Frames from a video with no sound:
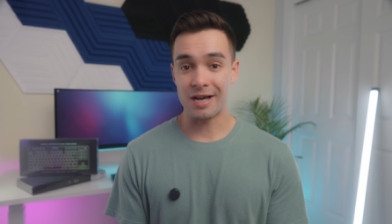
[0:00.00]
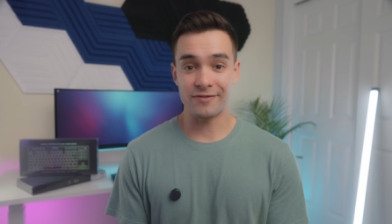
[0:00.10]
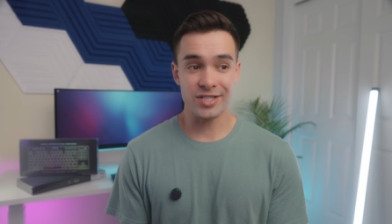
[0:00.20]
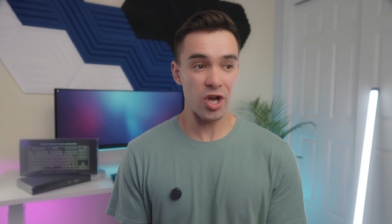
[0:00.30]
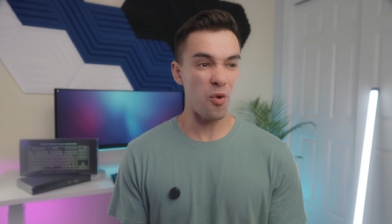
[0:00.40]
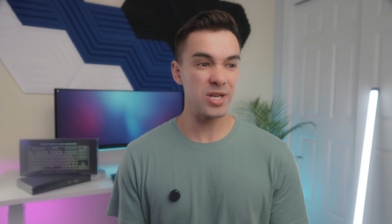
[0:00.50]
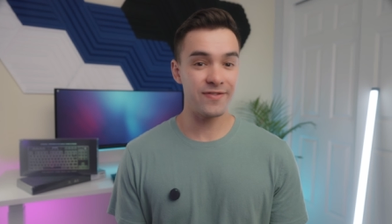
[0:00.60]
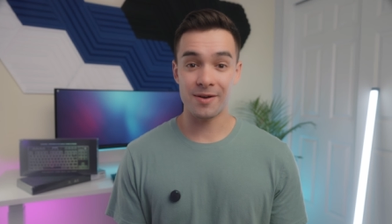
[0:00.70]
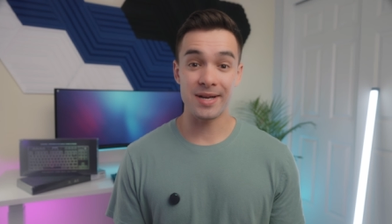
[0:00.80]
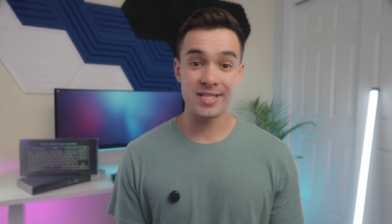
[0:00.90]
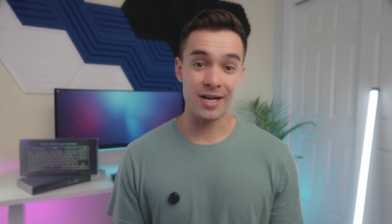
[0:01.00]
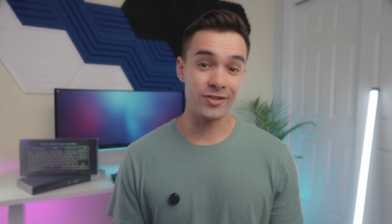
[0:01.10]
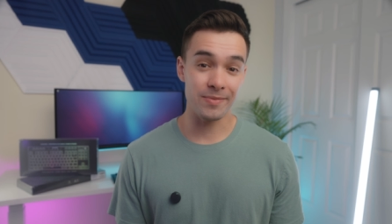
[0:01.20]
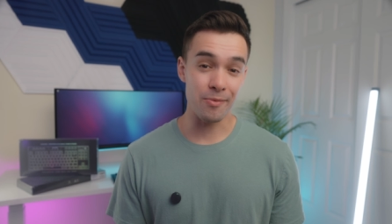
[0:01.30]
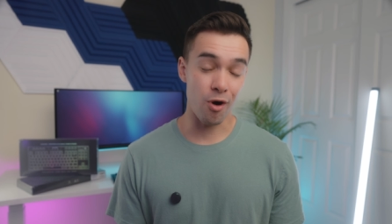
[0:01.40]
I've just always found
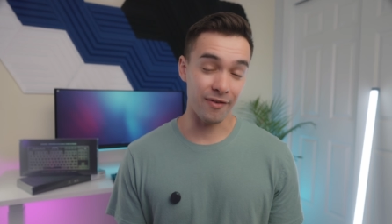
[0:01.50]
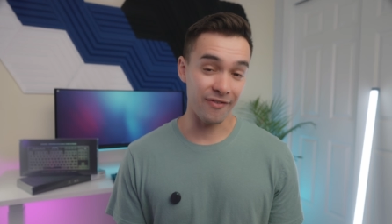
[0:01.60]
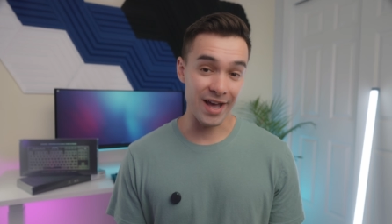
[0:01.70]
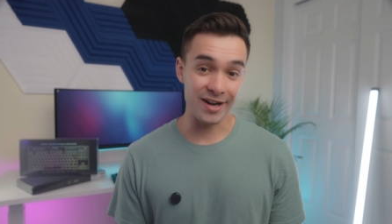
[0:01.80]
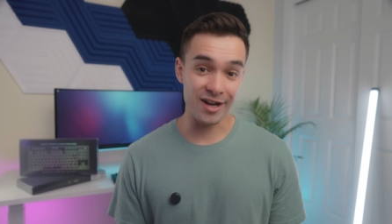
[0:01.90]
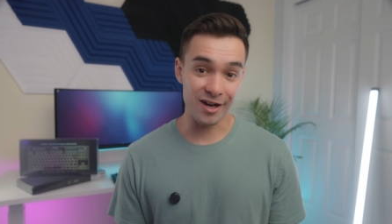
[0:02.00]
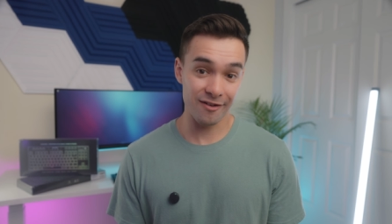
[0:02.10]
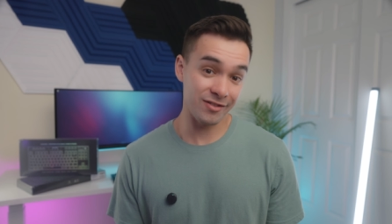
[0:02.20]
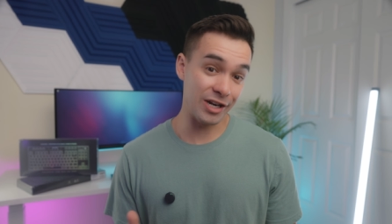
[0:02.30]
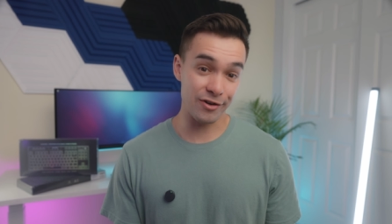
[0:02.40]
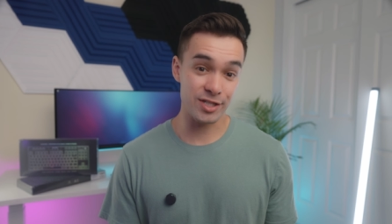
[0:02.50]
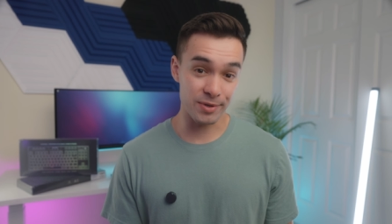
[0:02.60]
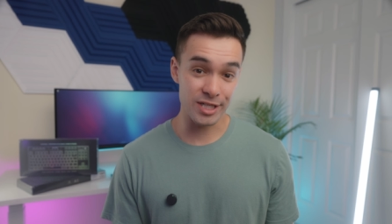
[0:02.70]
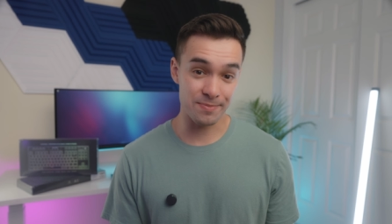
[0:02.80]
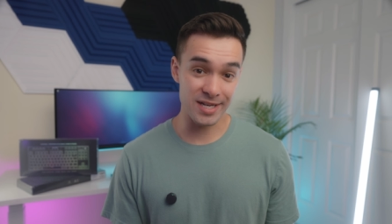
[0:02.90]
myself to be more of a fan of linear
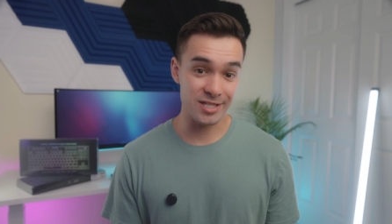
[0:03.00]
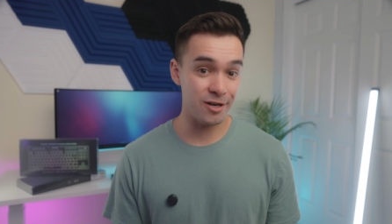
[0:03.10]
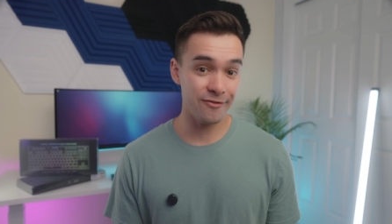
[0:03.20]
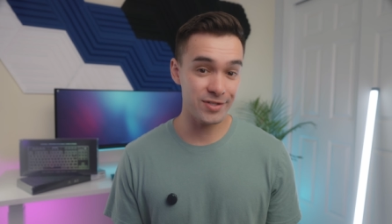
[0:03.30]
switches myself,